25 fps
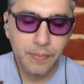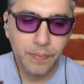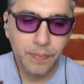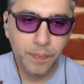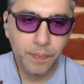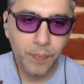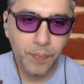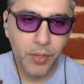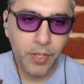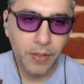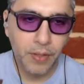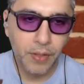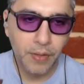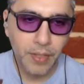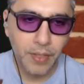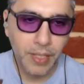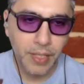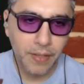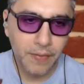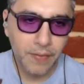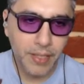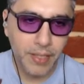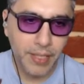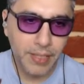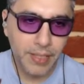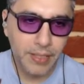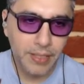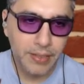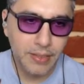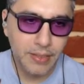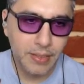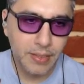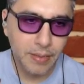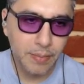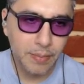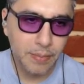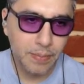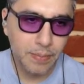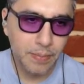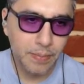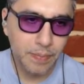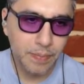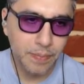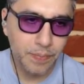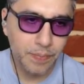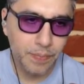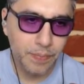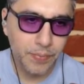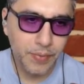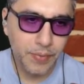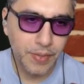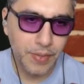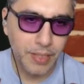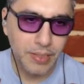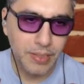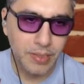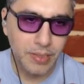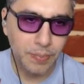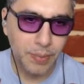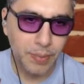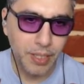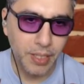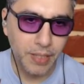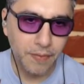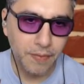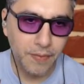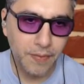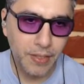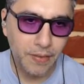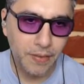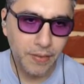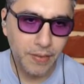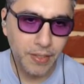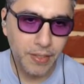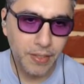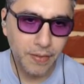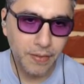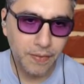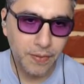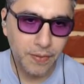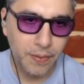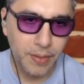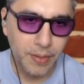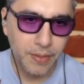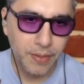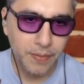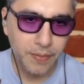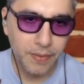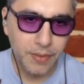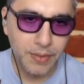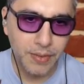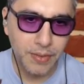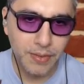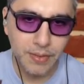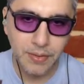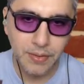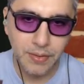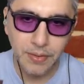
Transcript: Oh, I have like some like Spotify running for whatever reason.